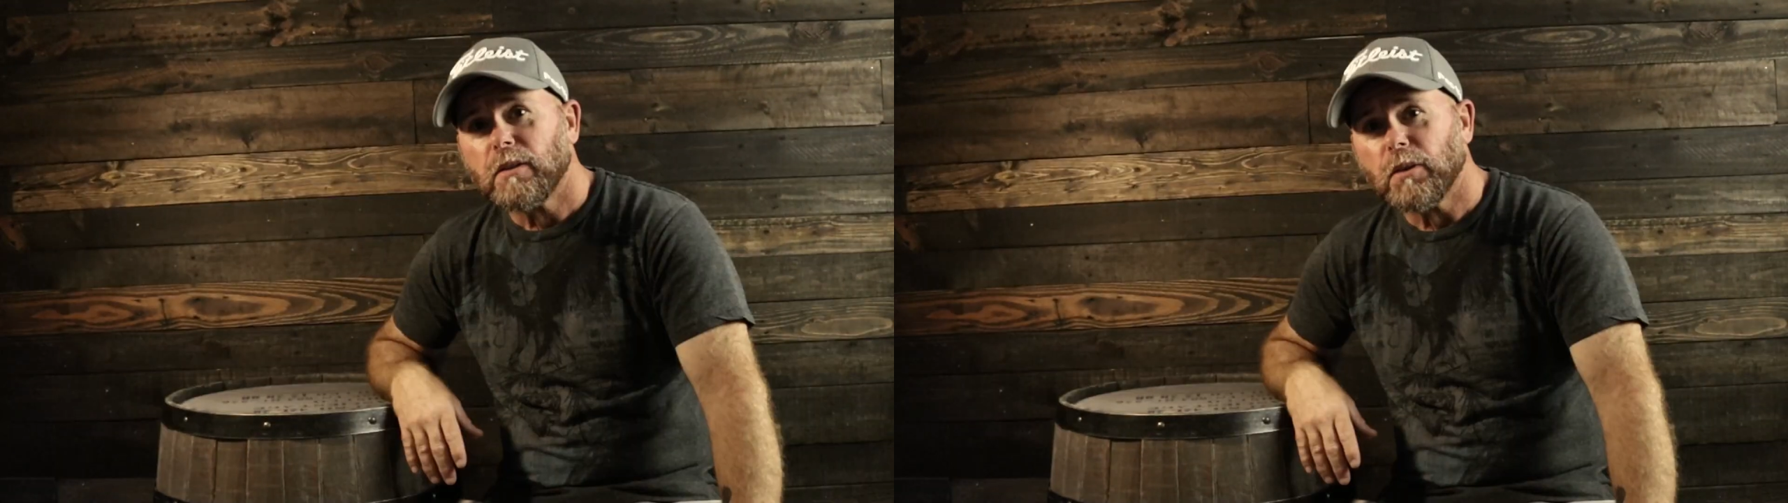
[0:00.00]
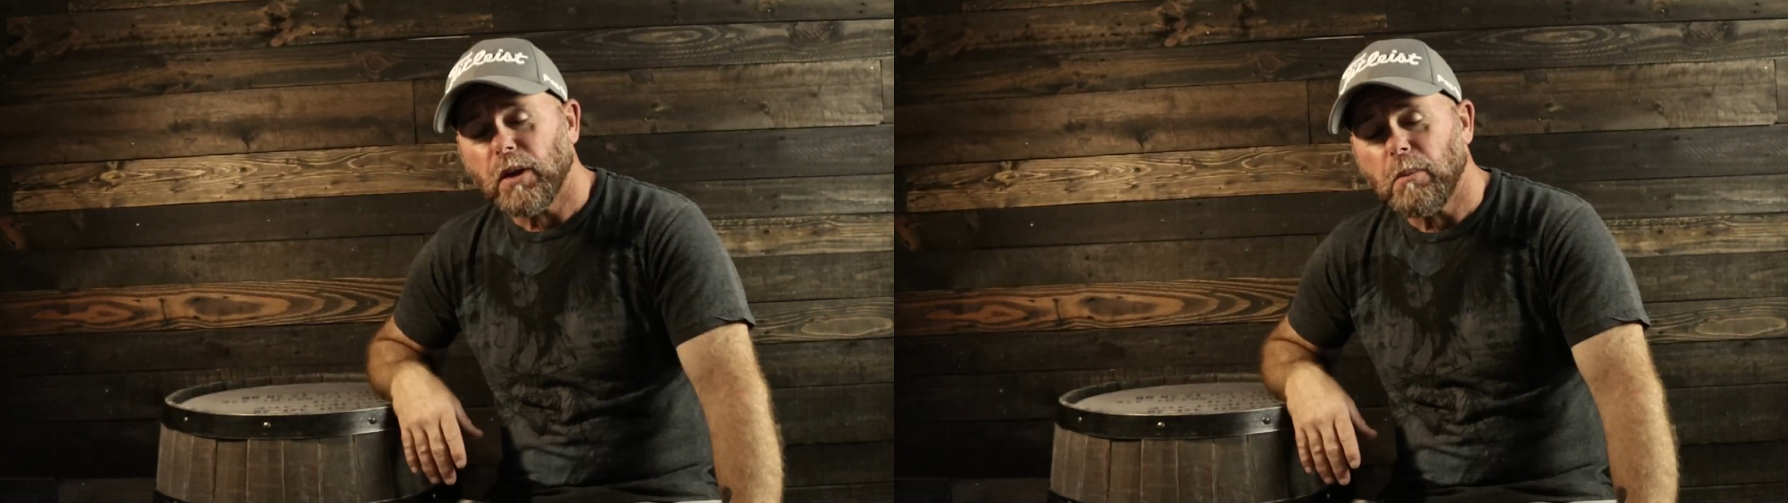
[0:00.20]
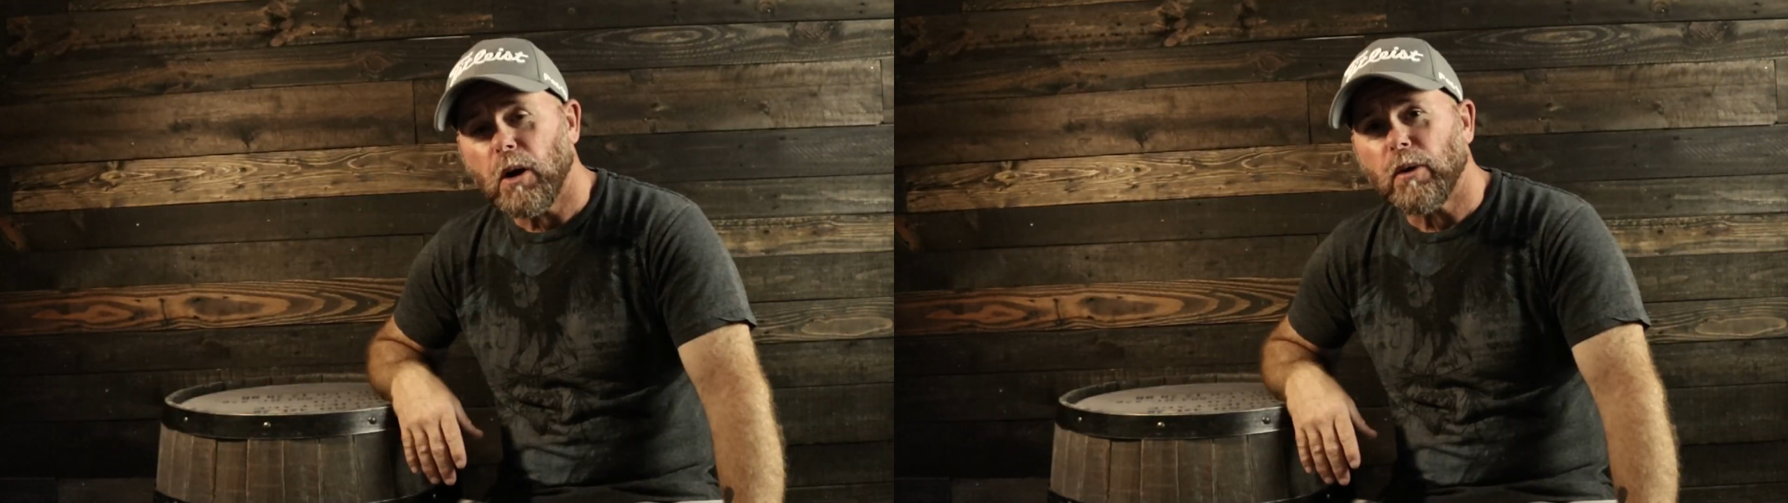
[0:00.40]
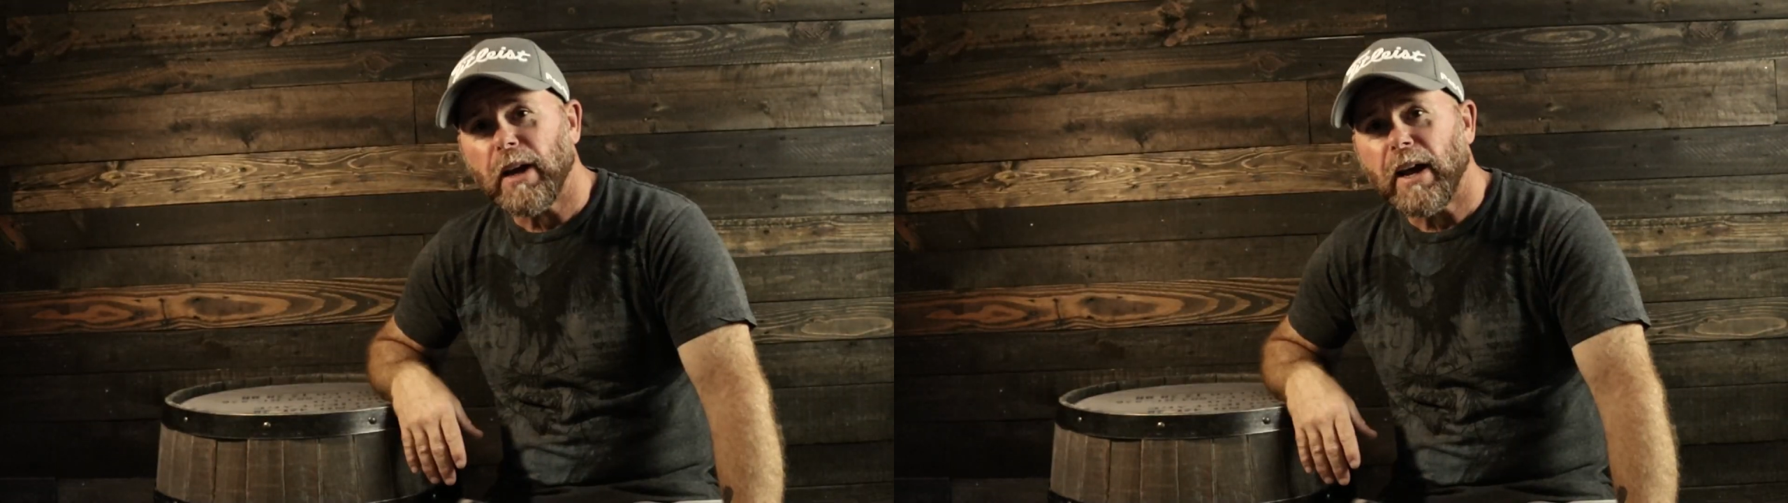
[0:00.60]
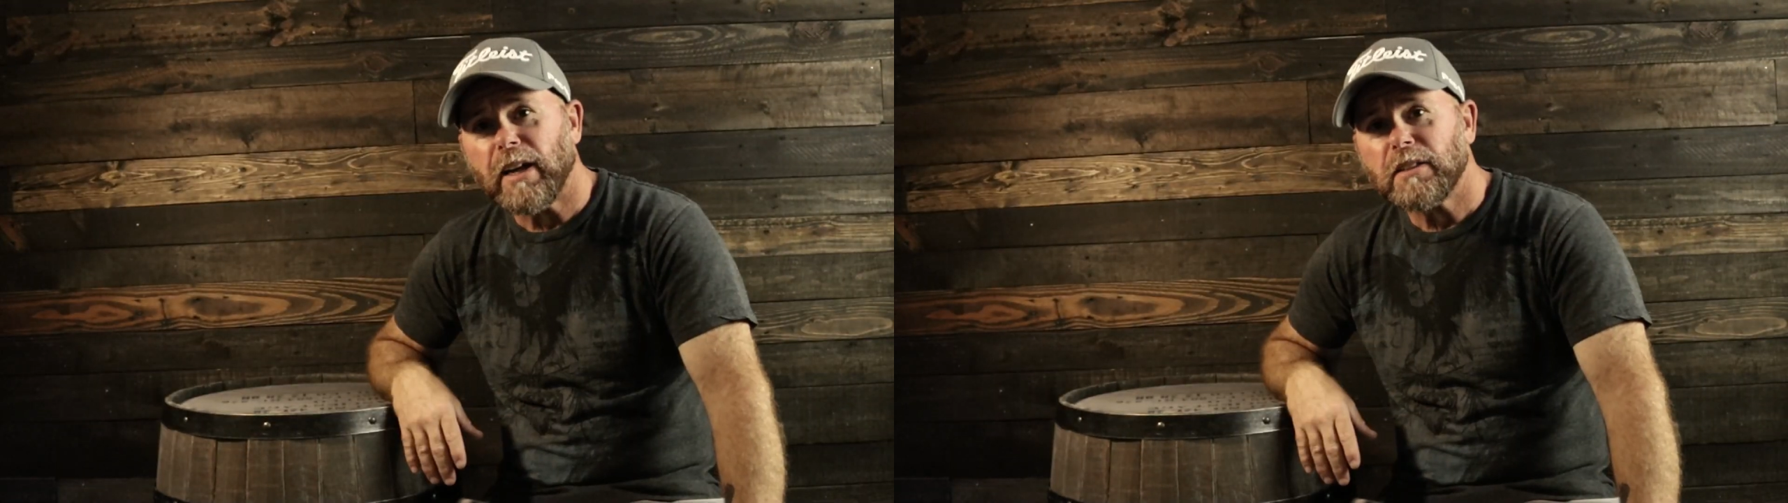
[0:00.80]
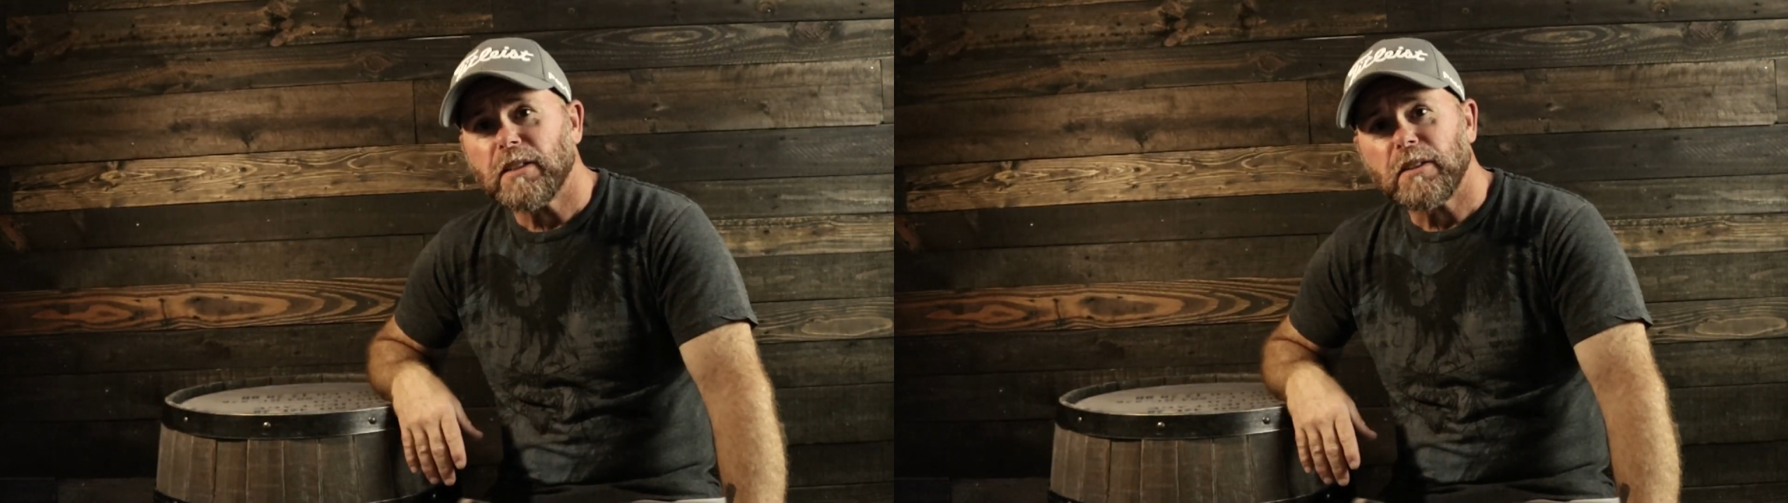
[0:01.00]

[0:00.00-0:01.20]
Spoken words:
So come on, guys.